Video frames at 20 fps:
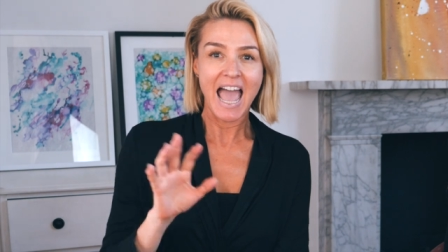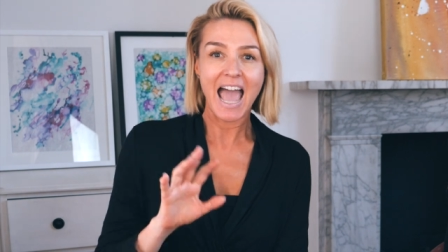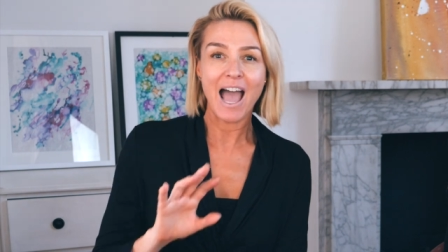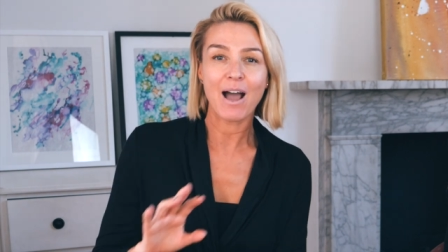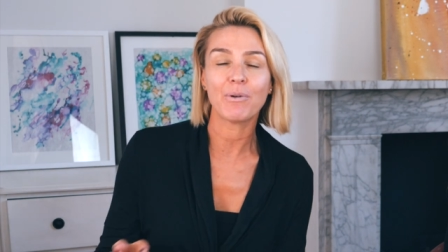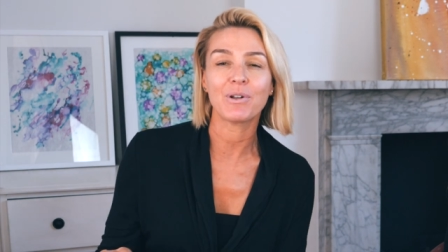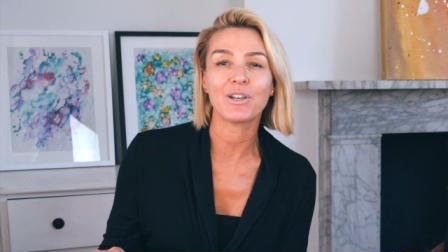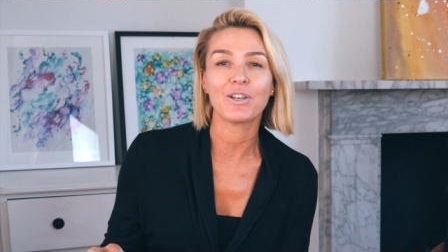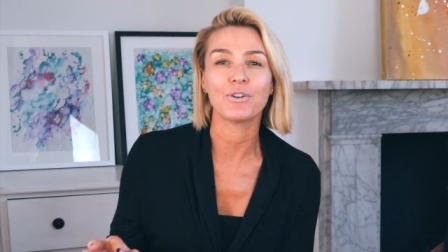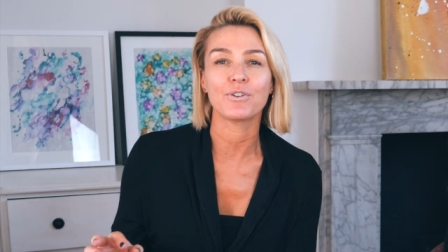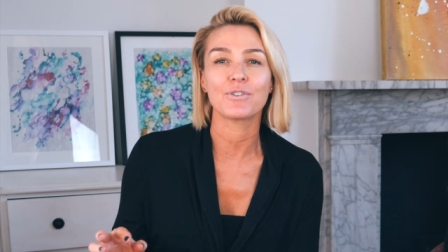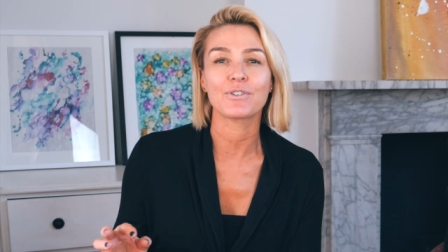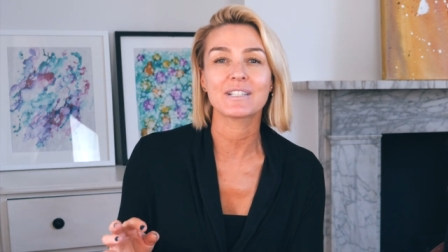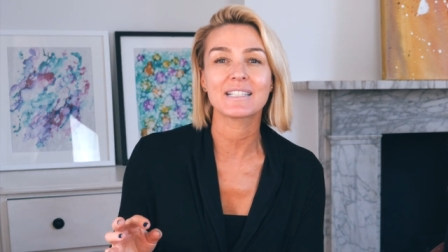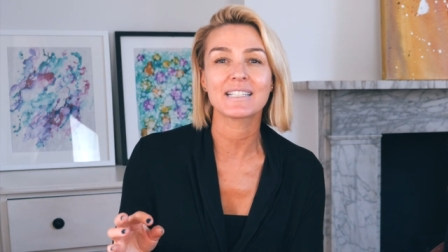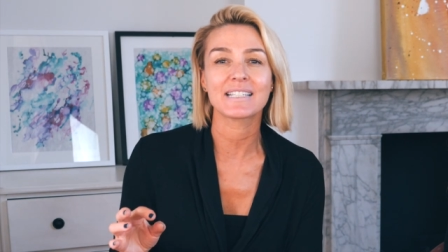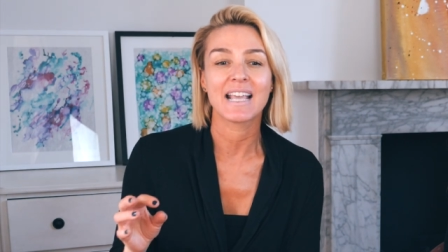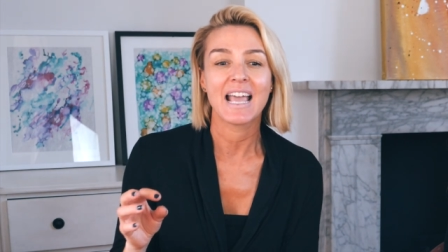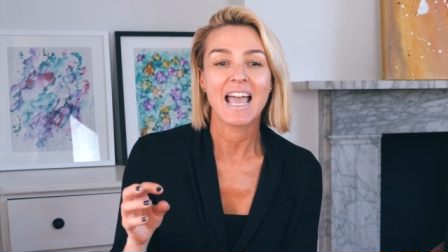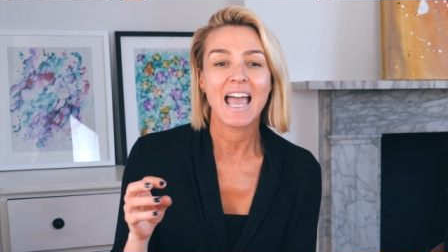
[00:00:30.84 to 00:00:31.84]
how it
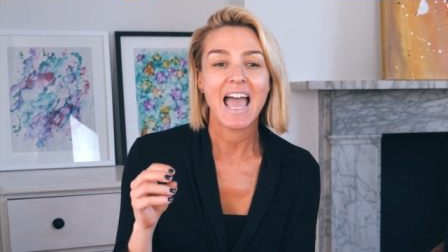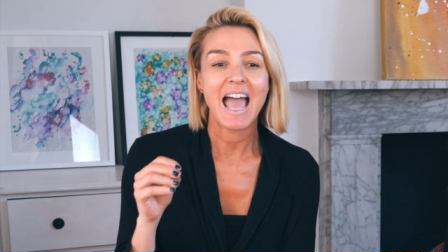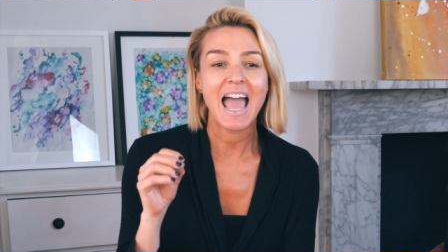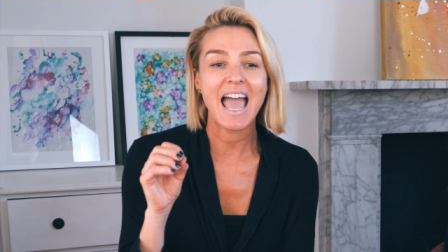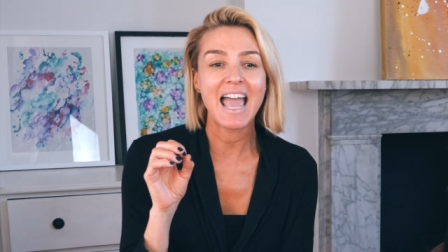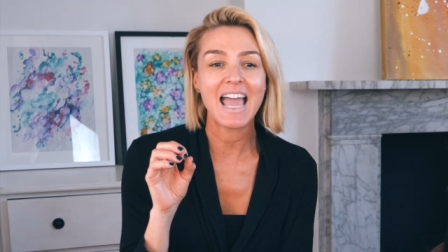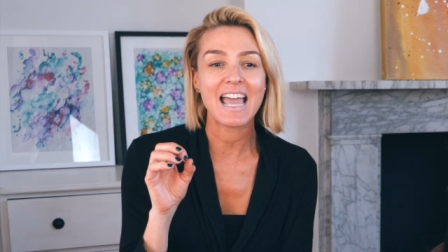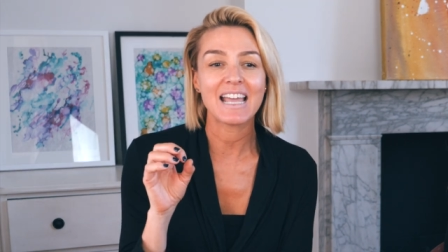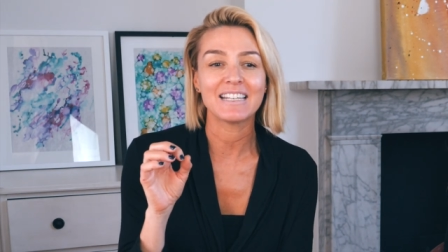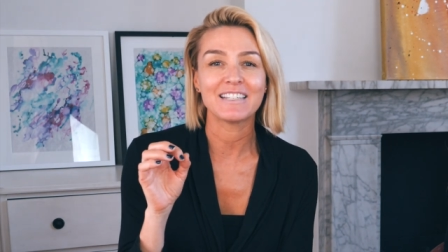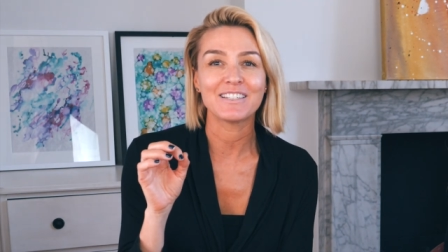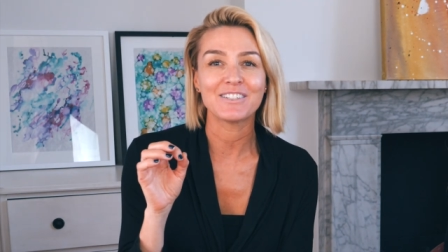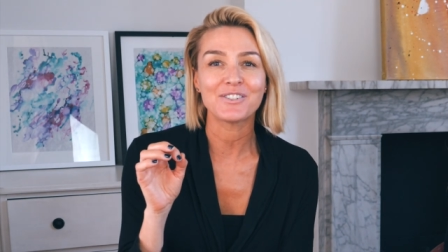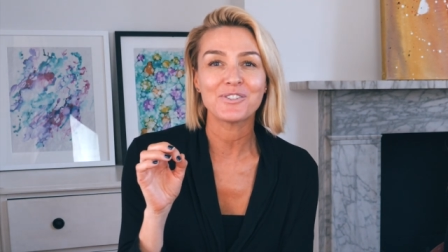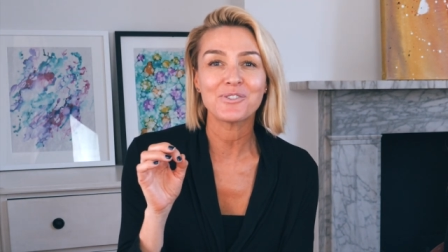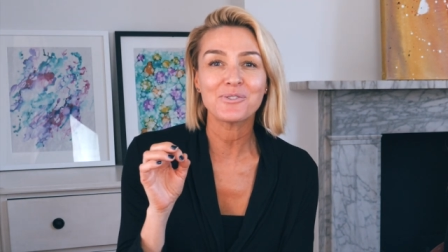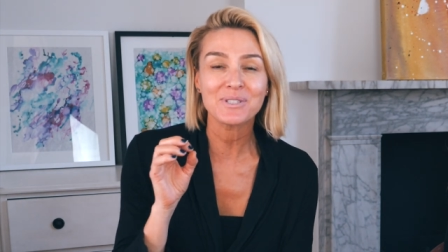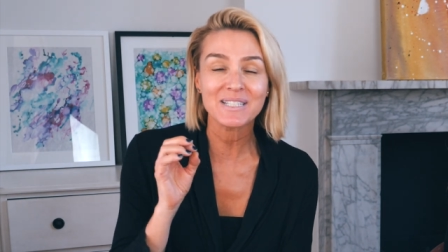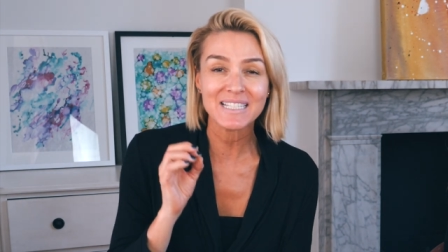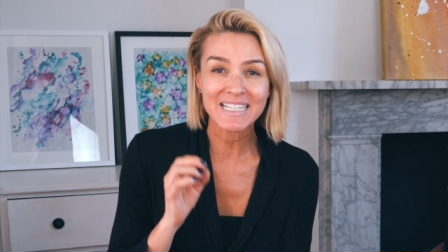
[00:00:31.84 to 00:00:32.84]
looks and
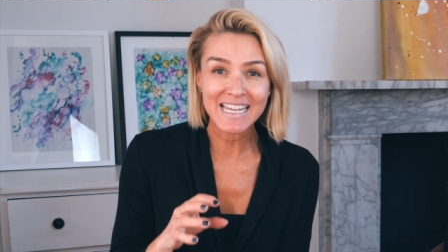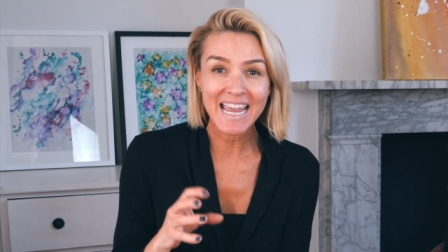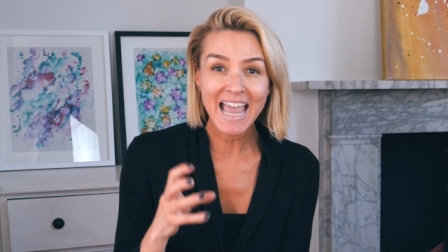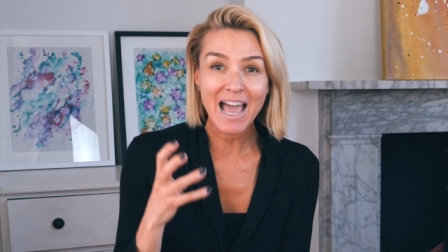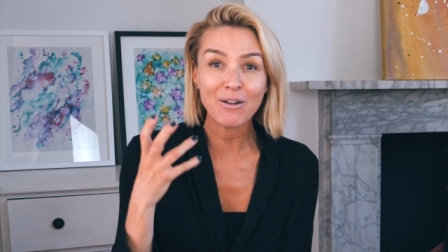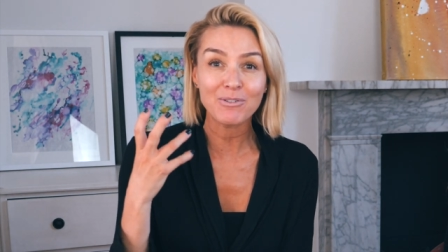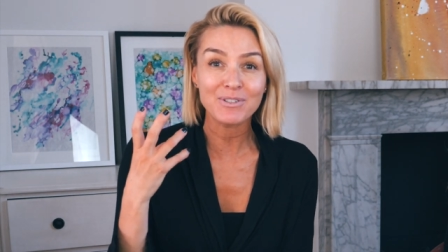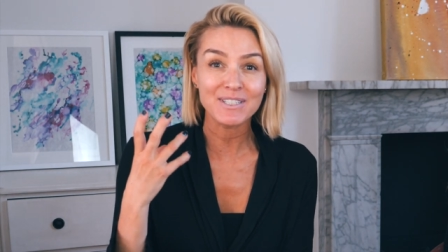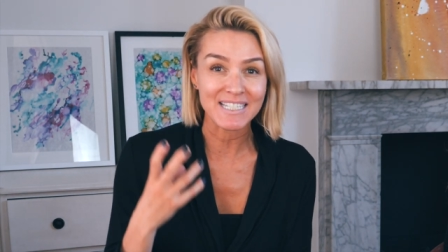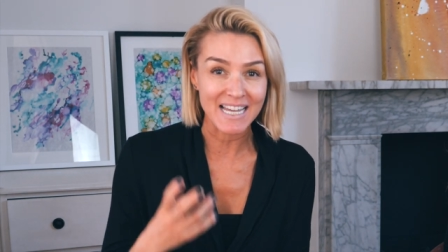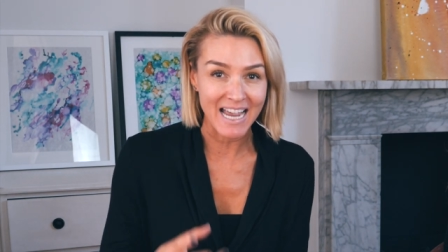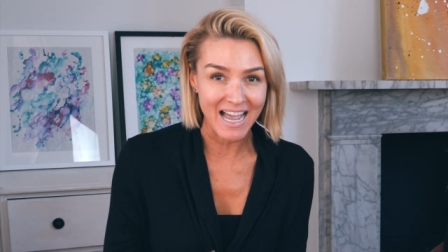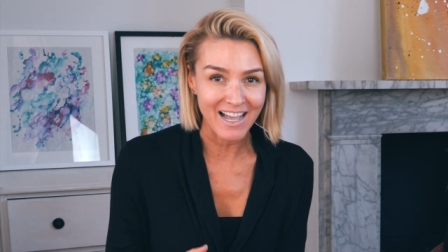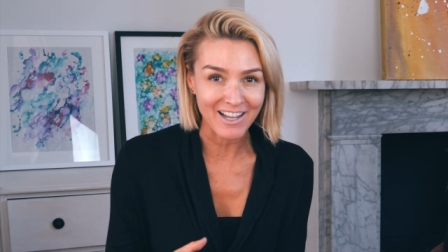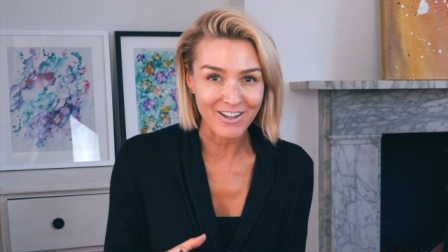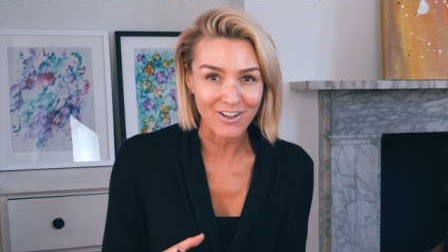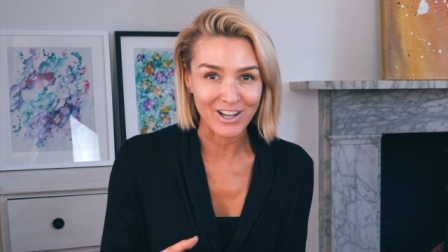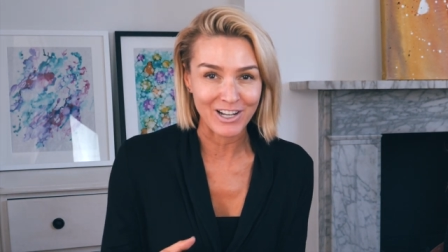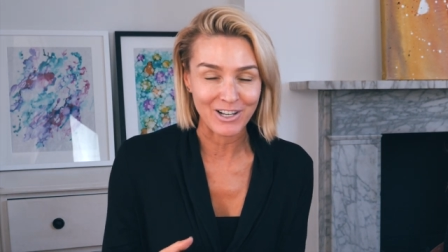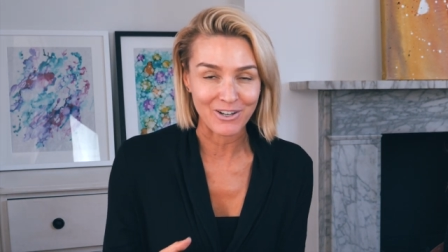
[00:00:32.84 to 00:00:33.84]
you'll see how
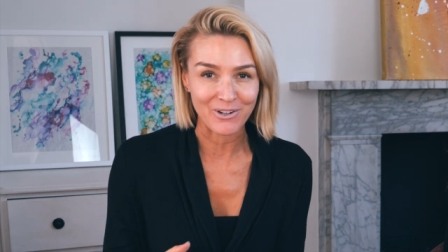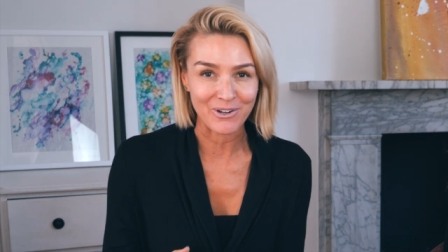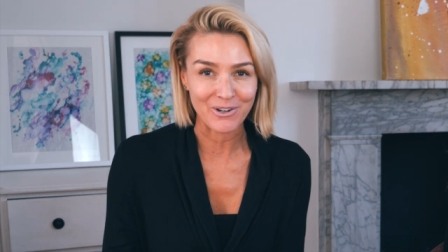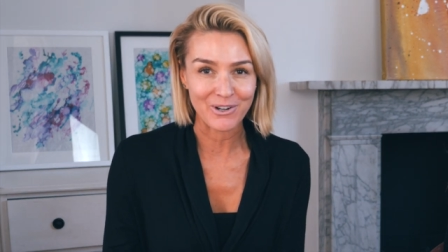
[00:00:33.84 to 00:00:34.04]
dark I